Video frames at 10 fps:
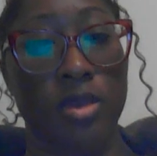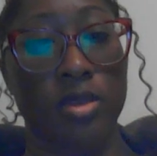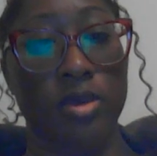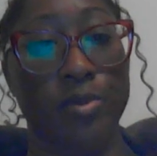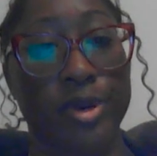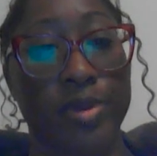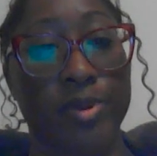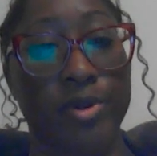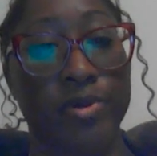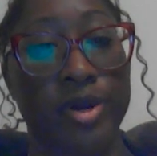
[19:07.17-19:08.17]
The pre
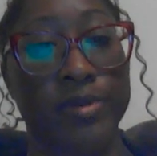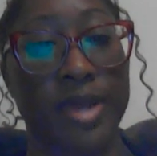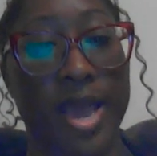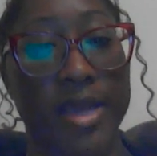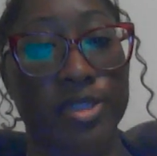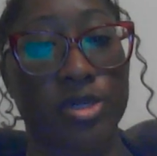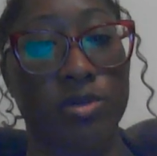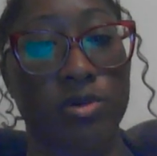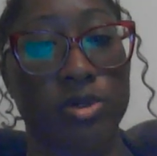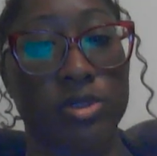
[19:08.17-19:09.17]
programmed action or